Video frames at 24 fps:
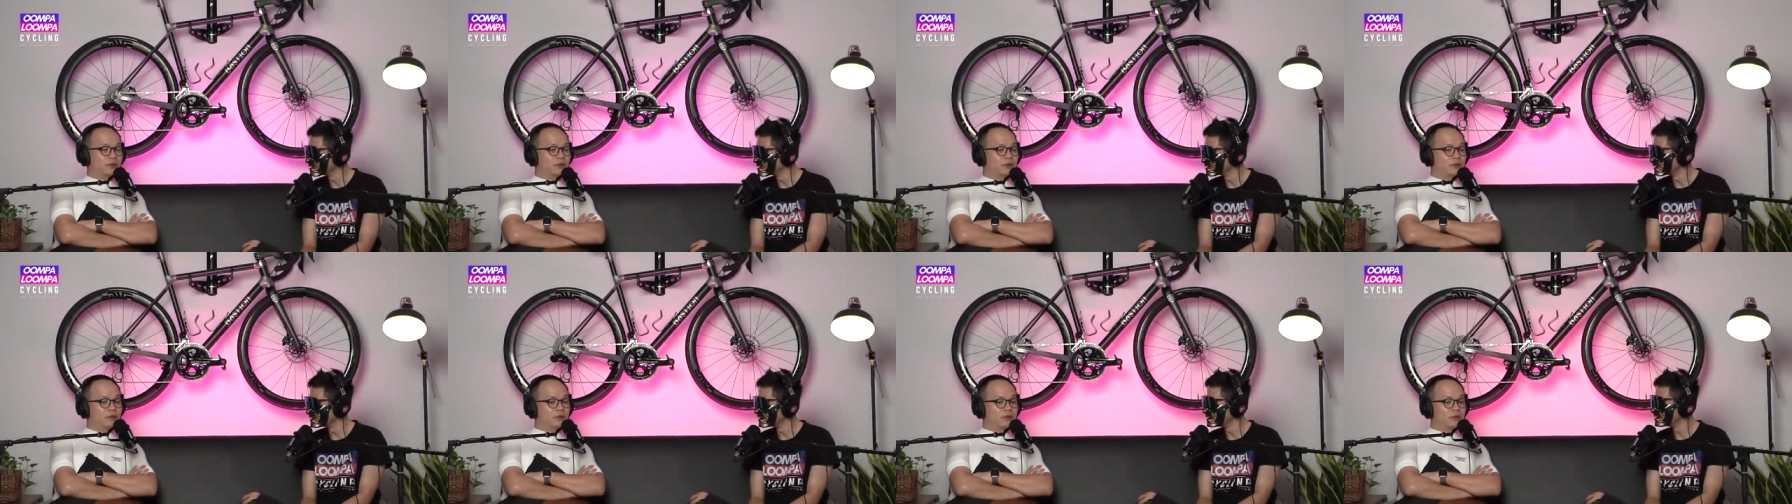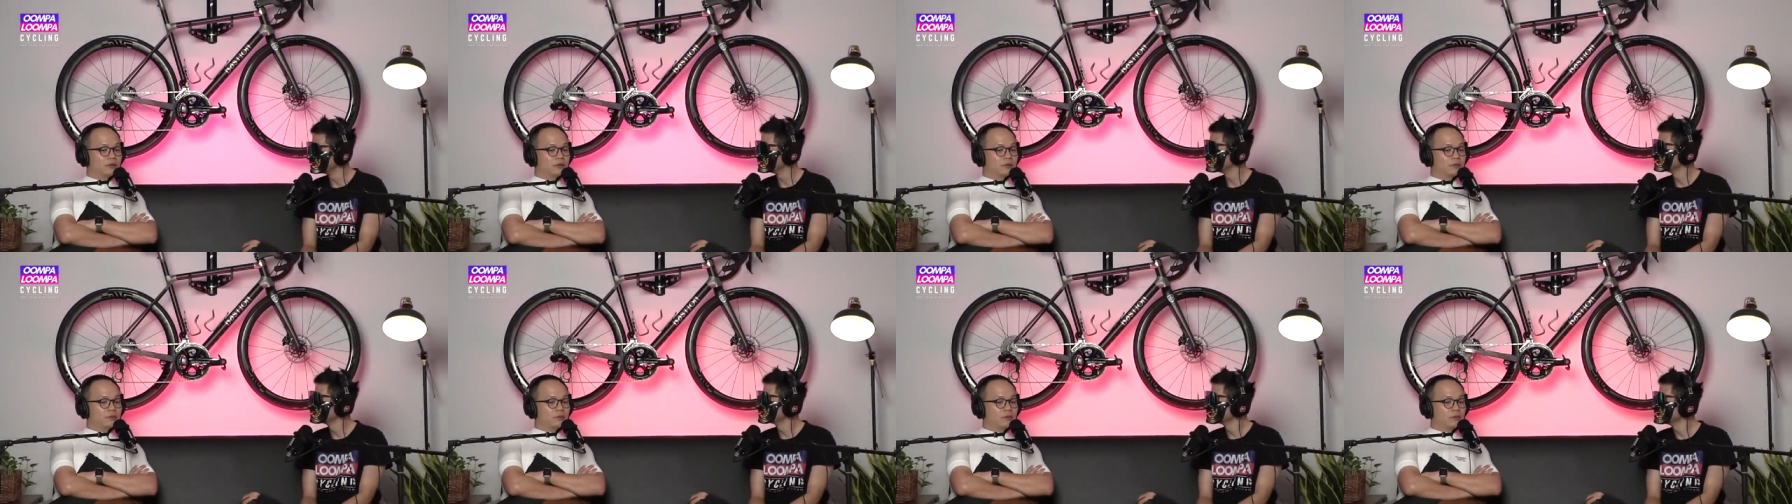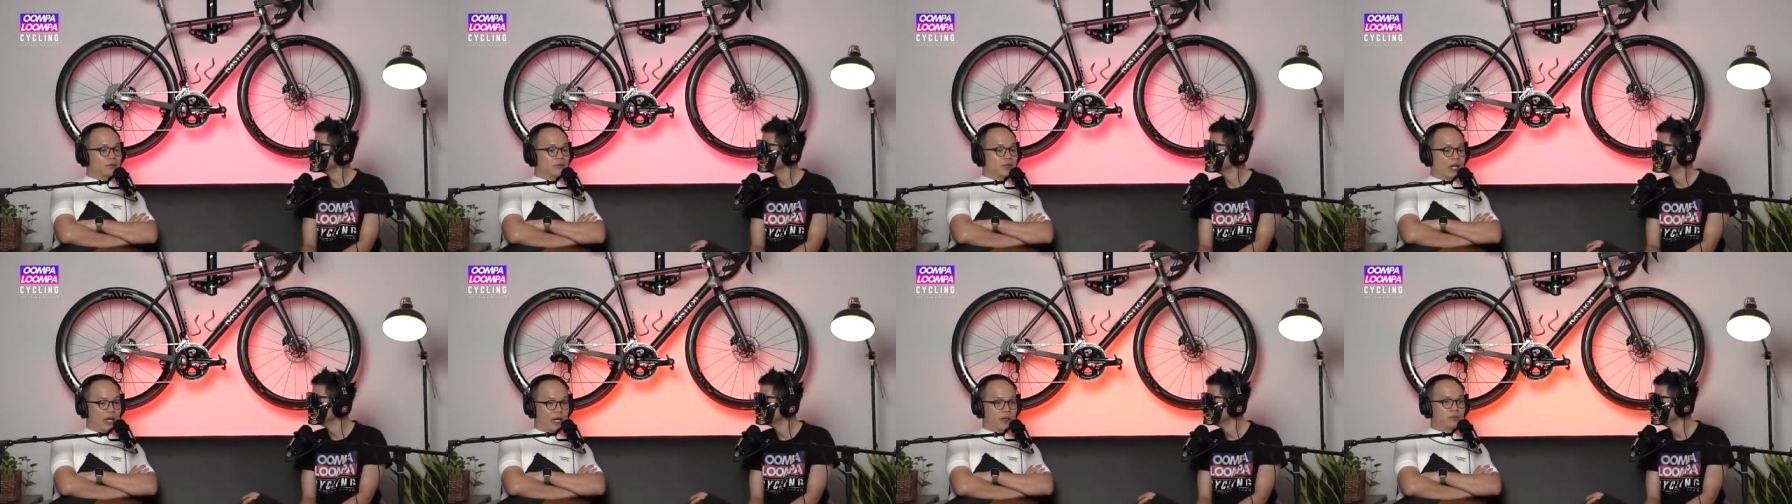to race.
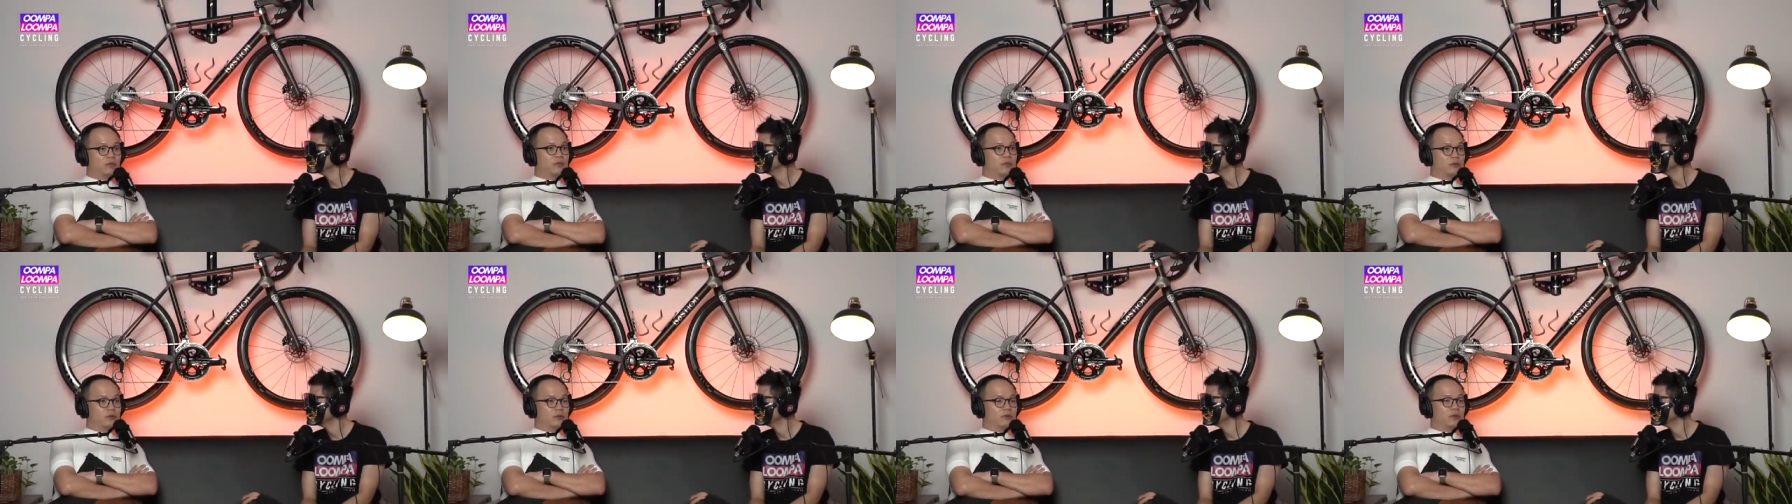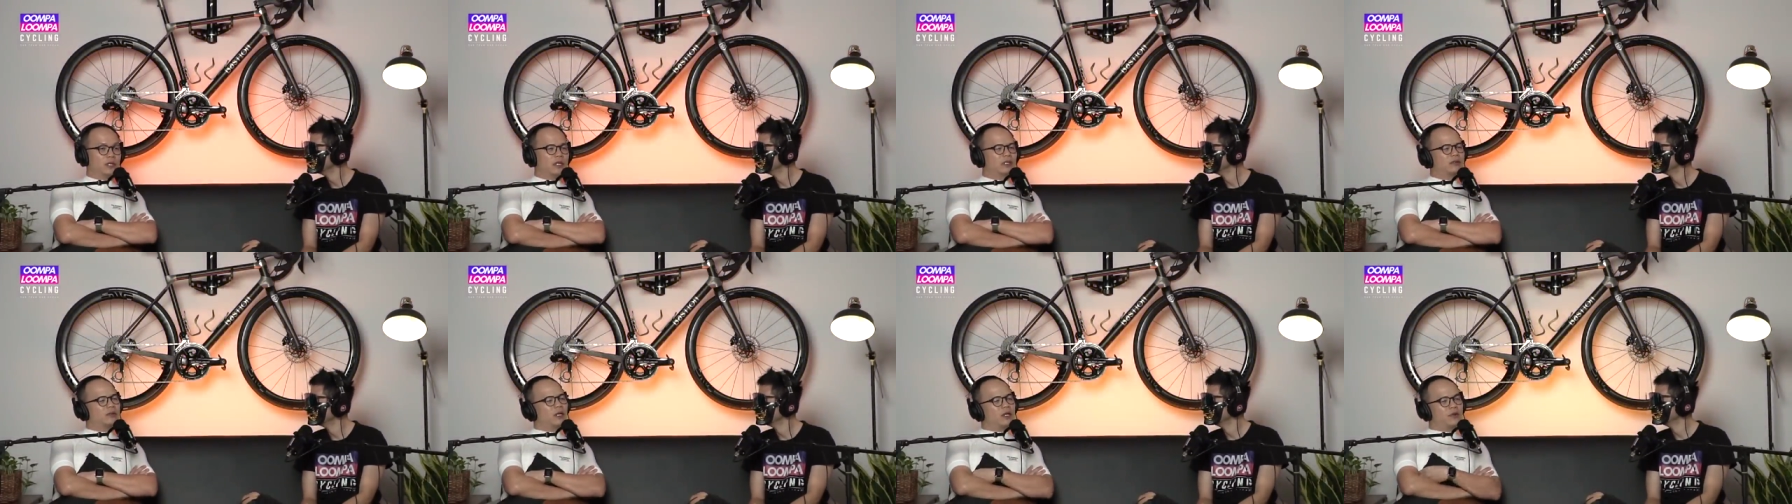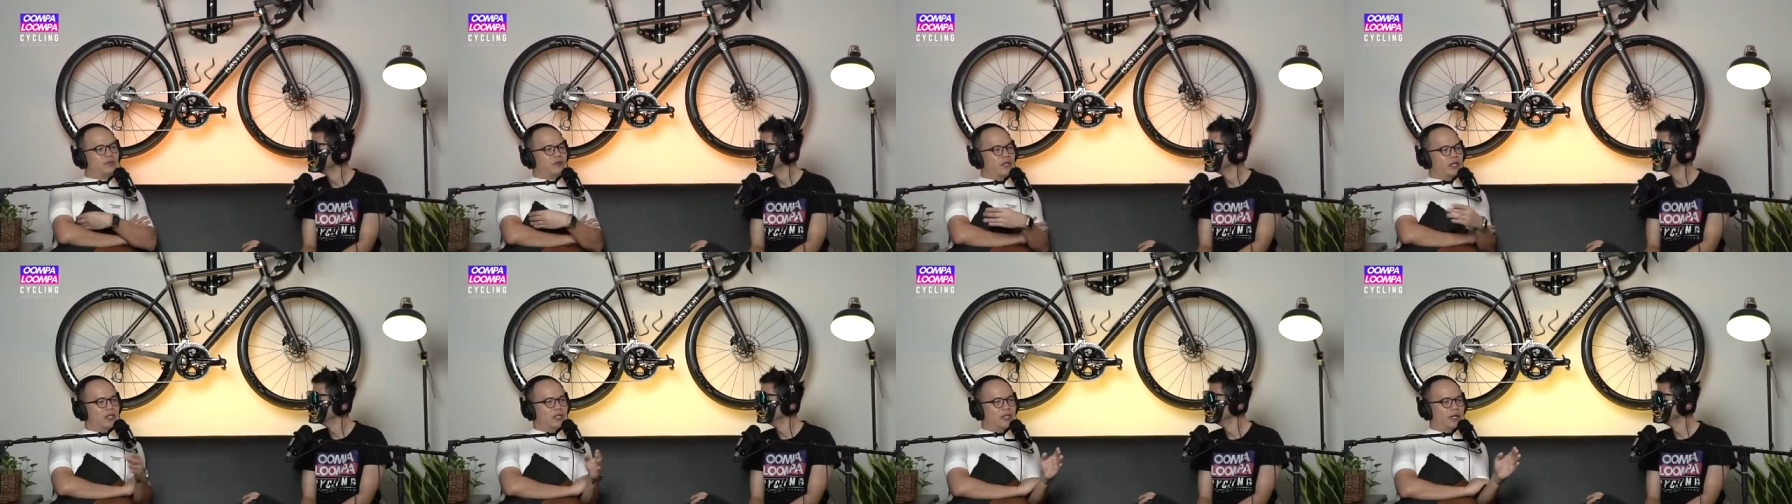Time to race. Hey,
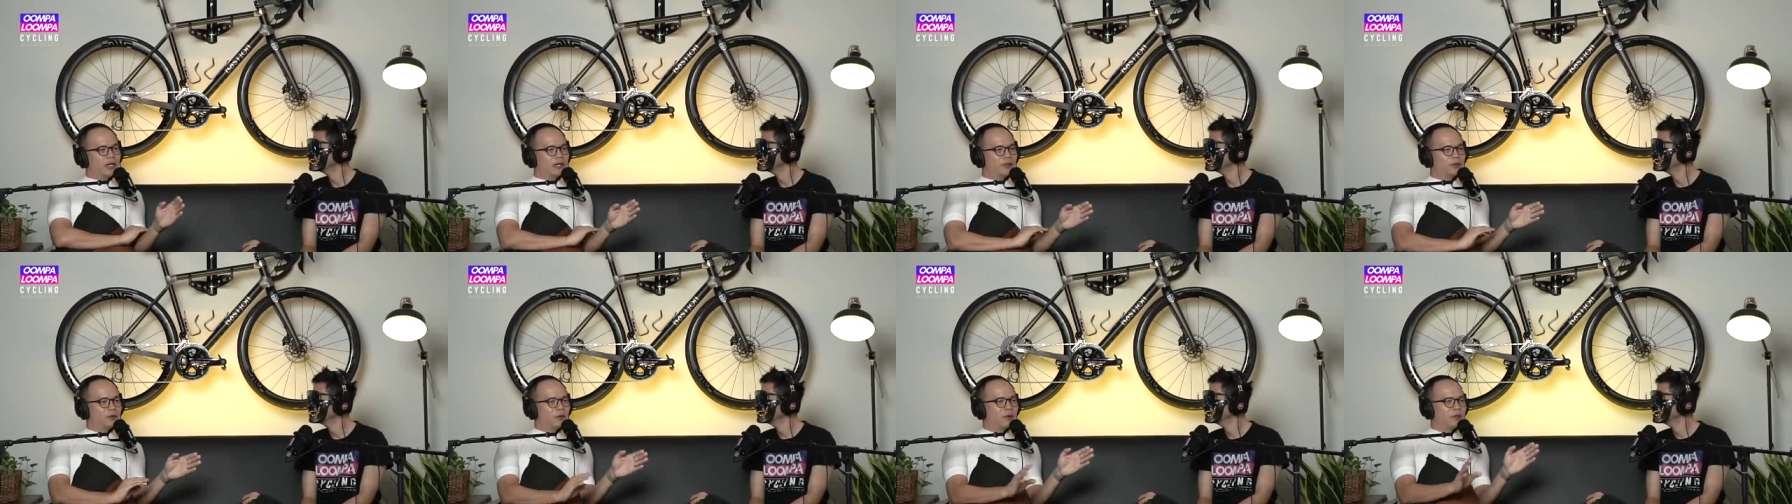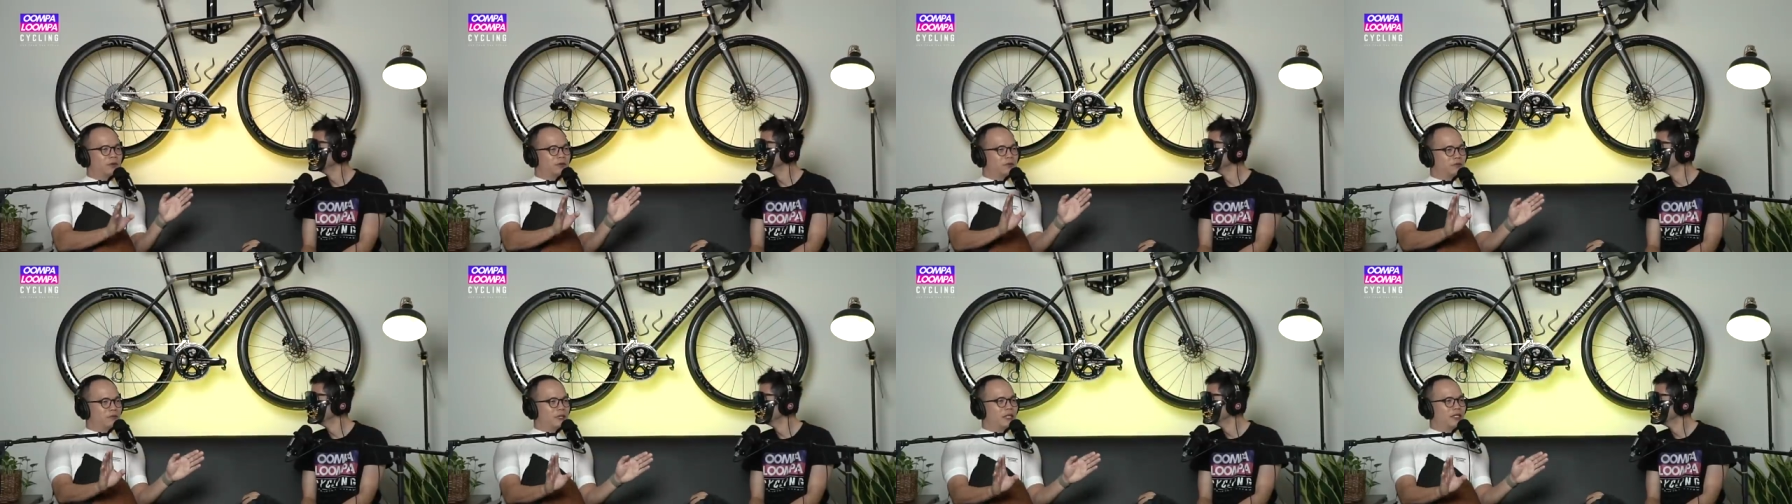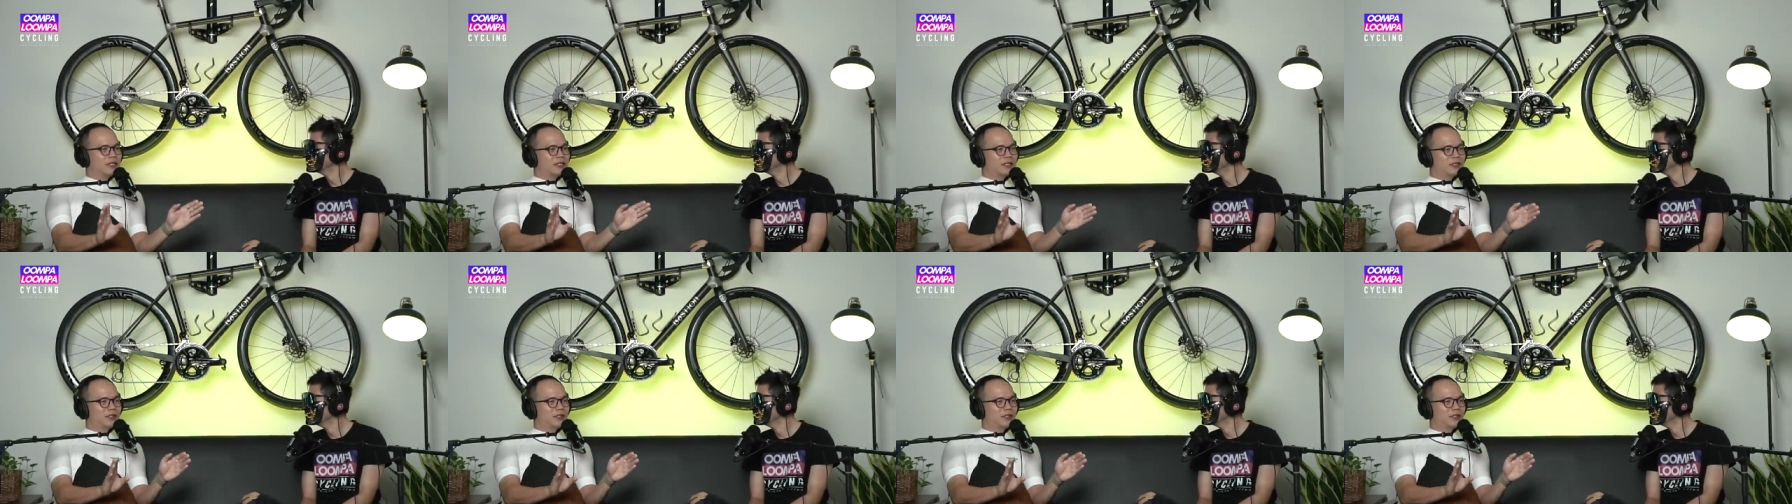eh, really, I don't want to race.